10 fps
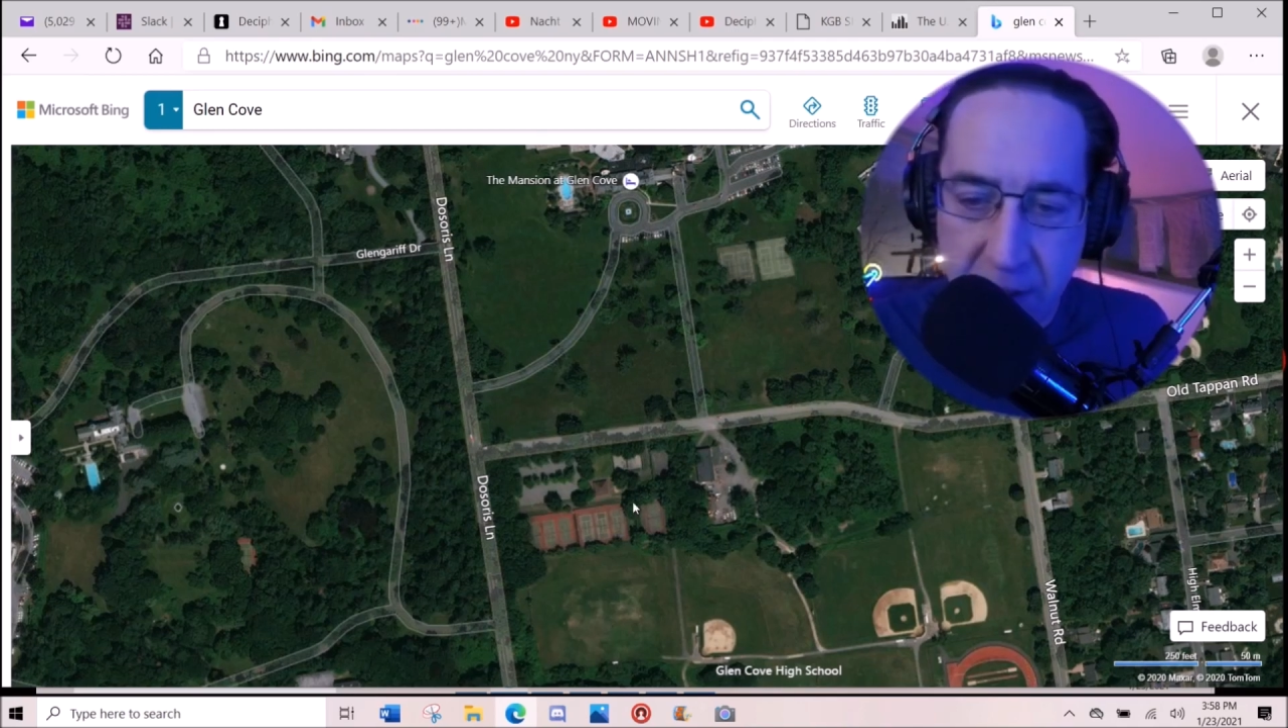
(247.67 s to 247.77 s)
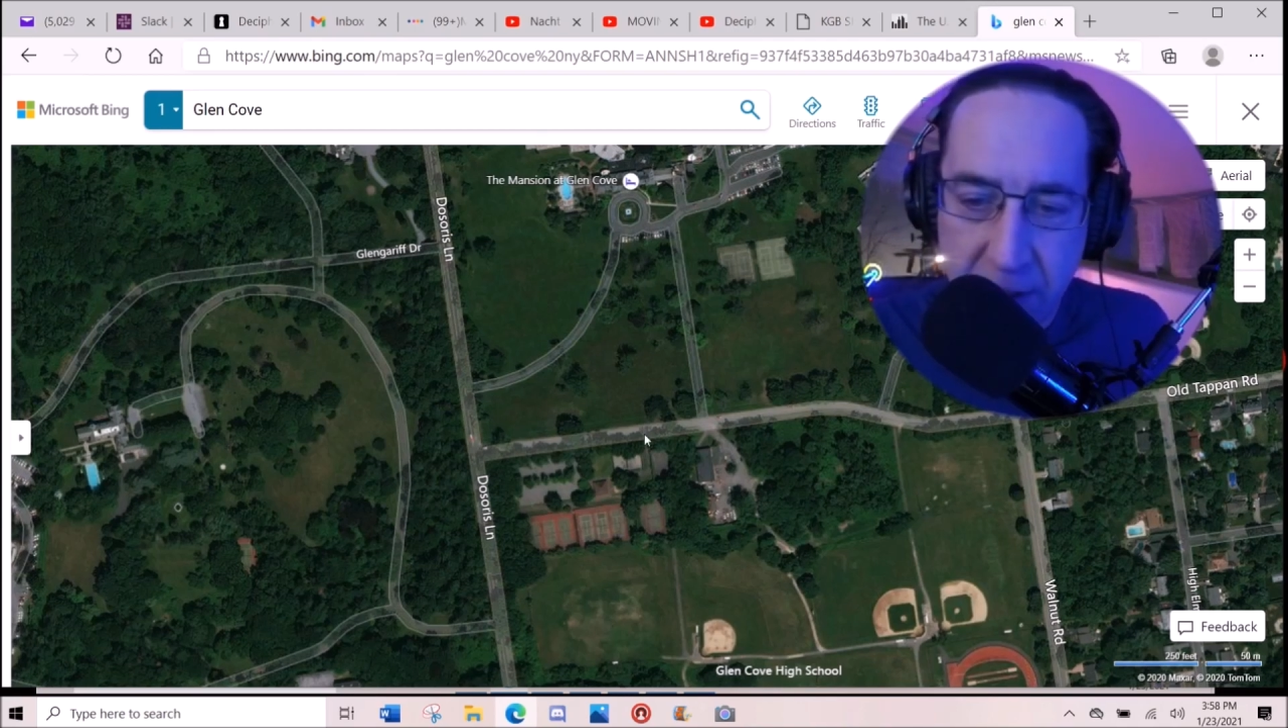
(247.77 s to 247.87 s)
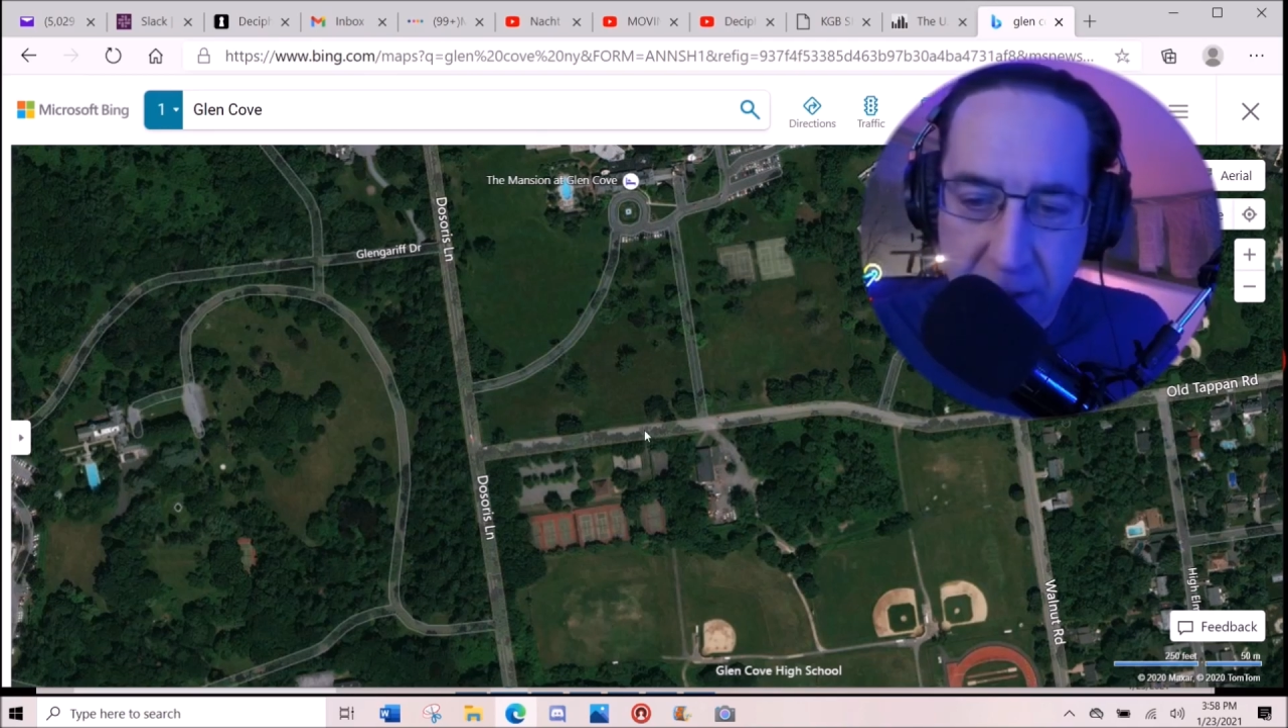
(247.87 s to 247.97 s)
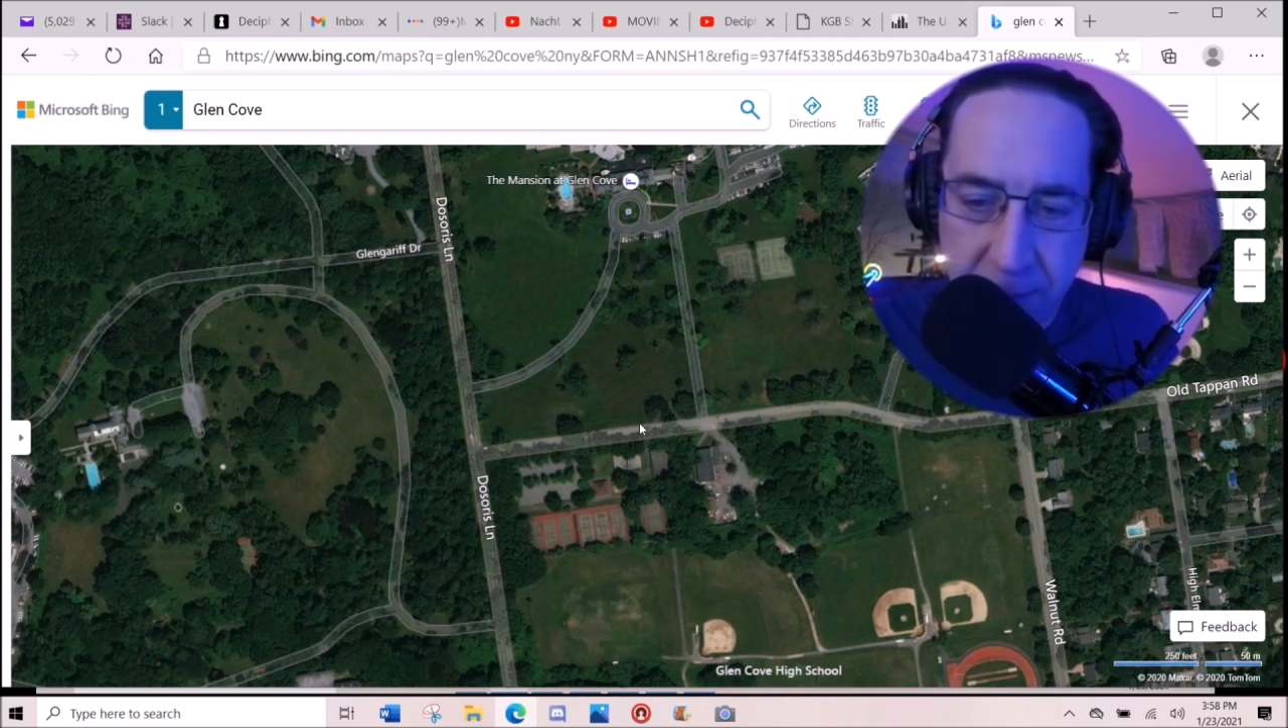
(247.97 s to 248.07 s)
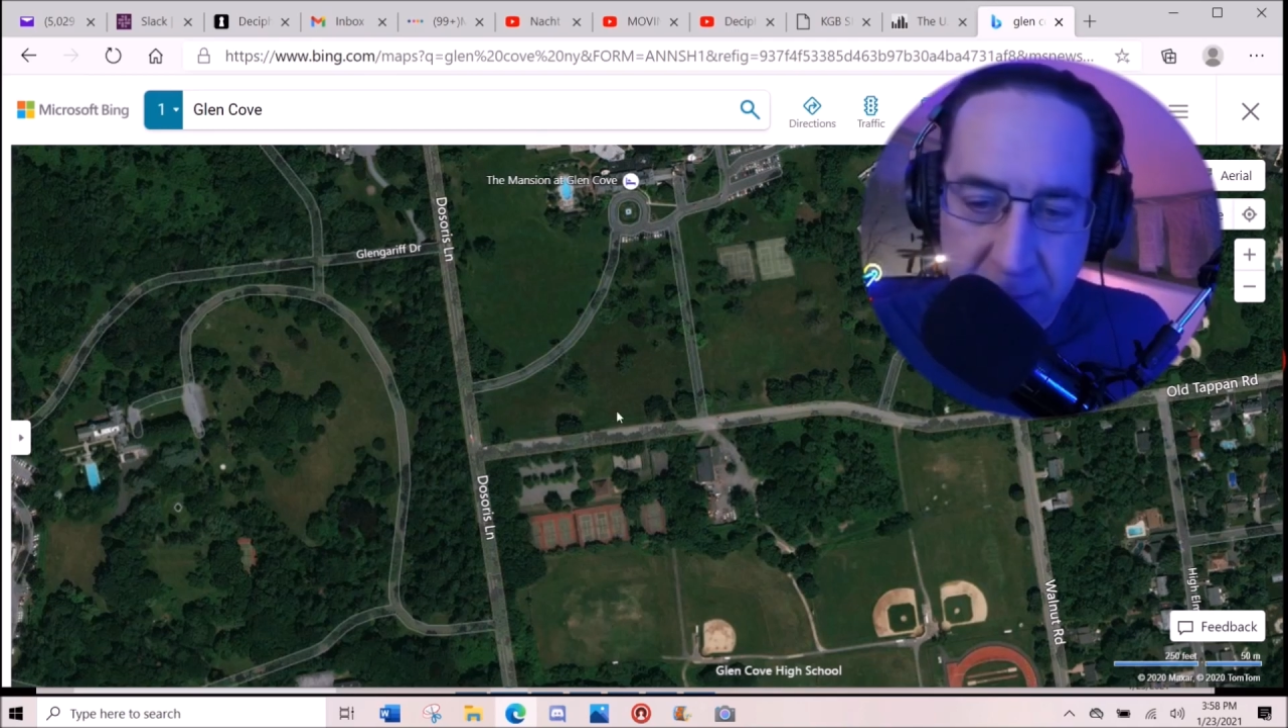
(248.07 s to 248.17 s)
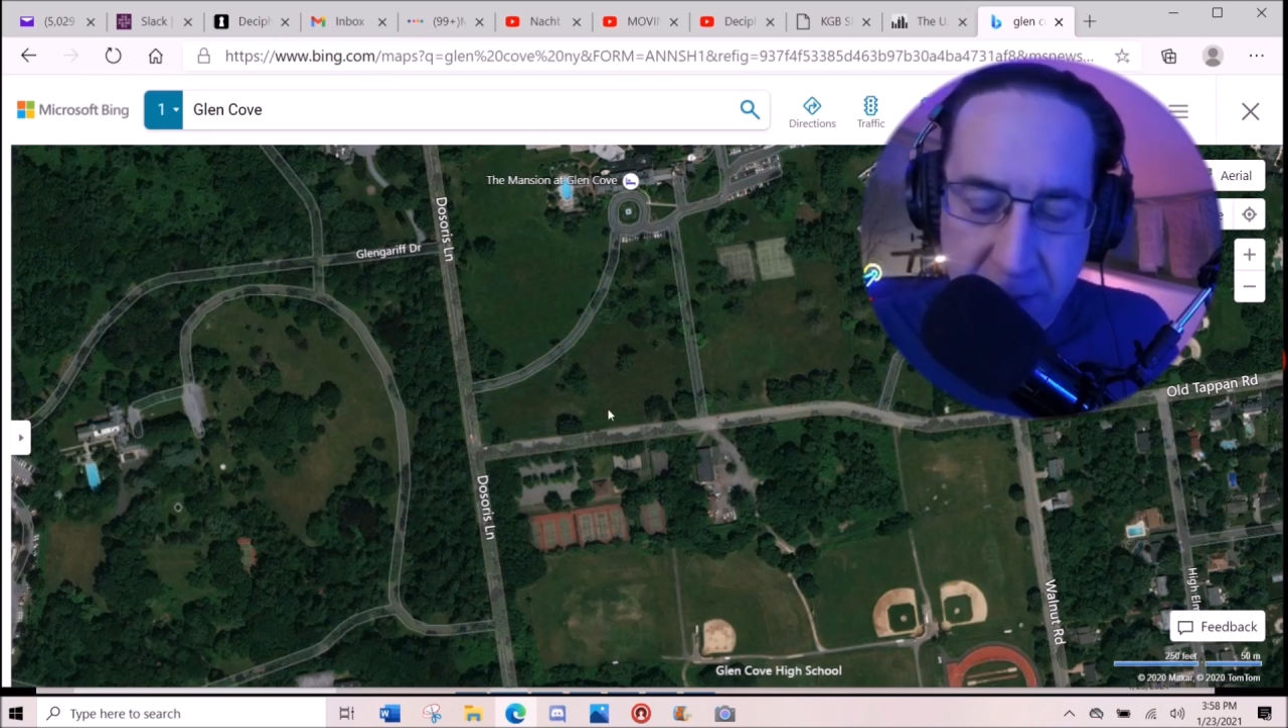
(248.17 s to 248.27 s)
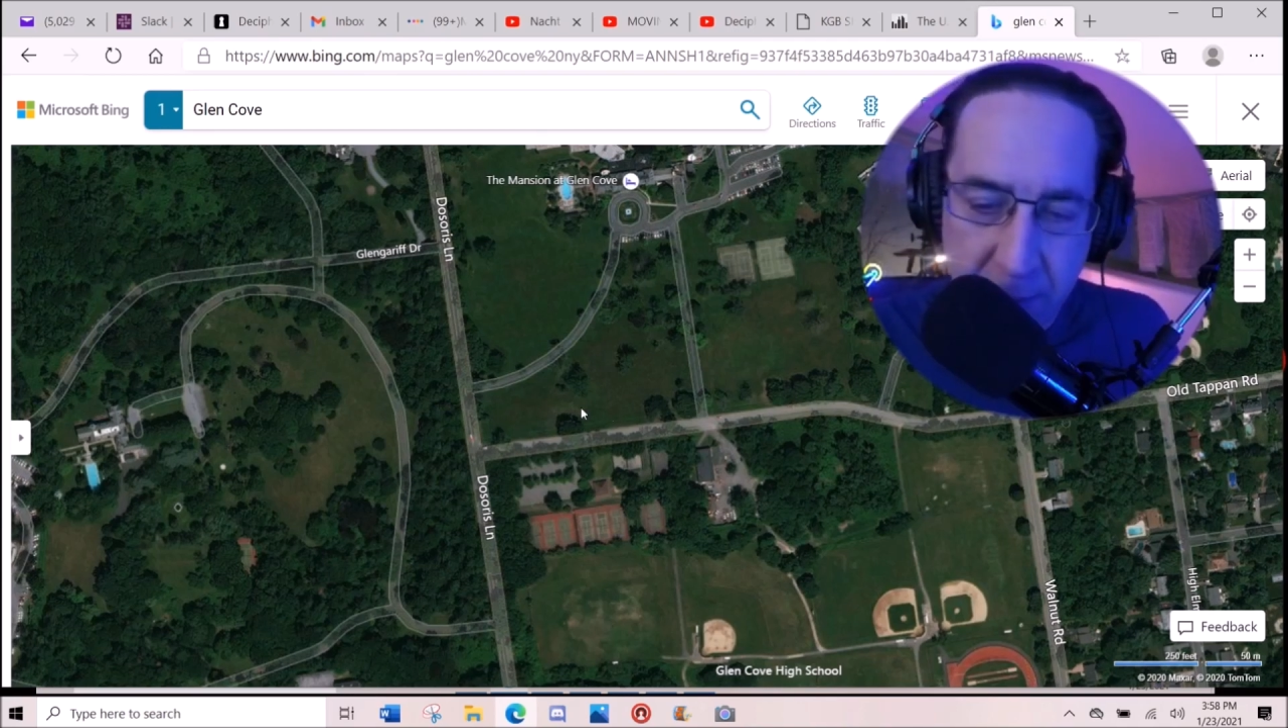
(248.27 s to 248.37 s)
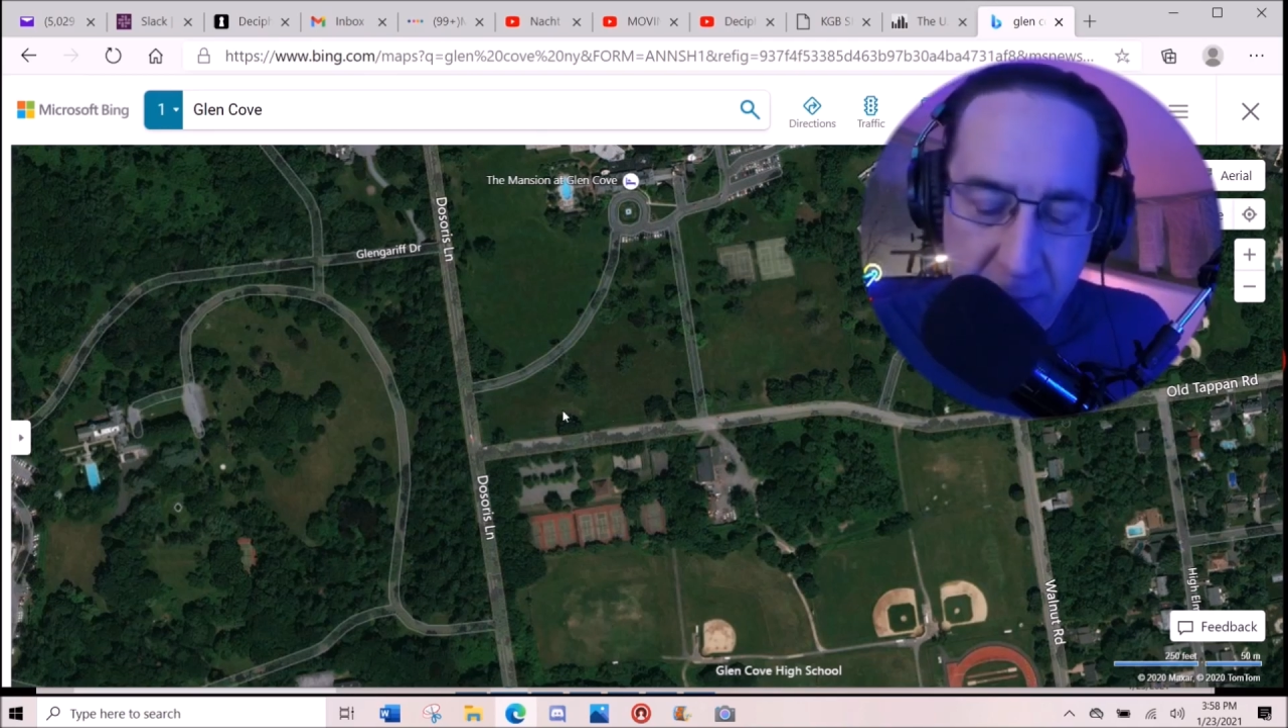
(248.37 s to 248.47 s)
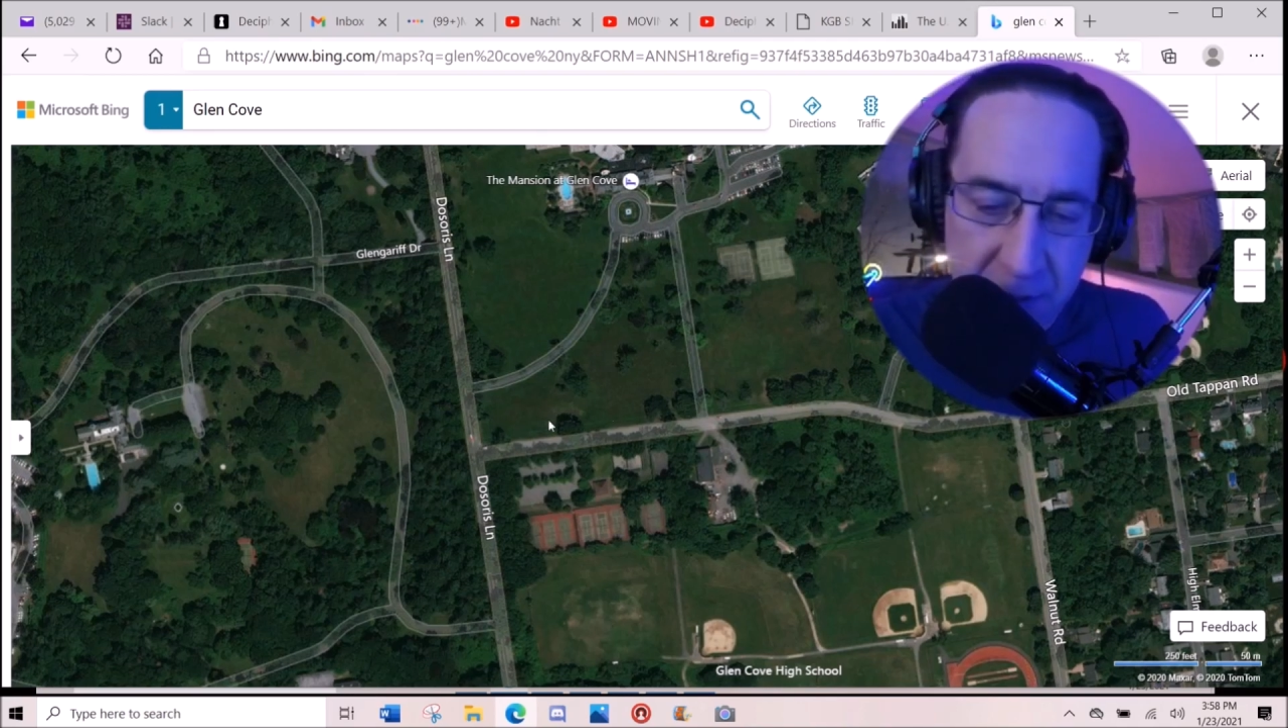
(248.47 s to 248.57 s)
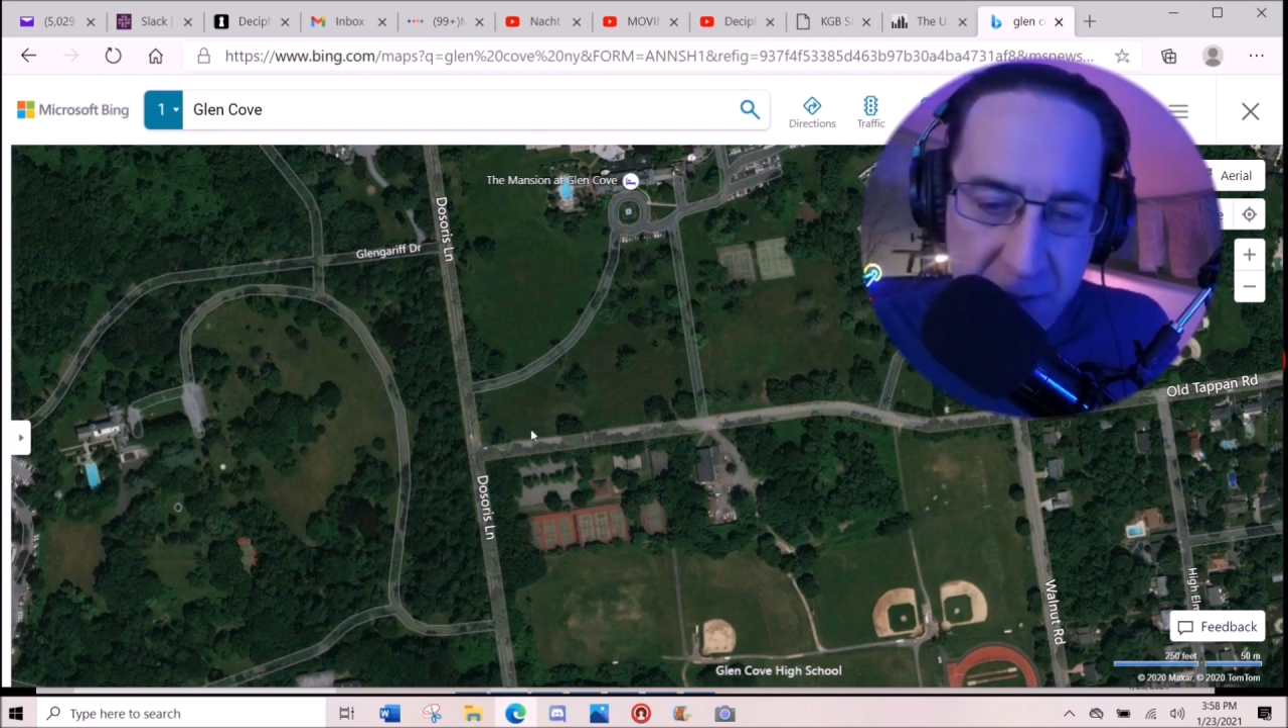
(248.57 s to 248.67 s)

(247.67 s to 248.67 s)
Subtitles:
I would say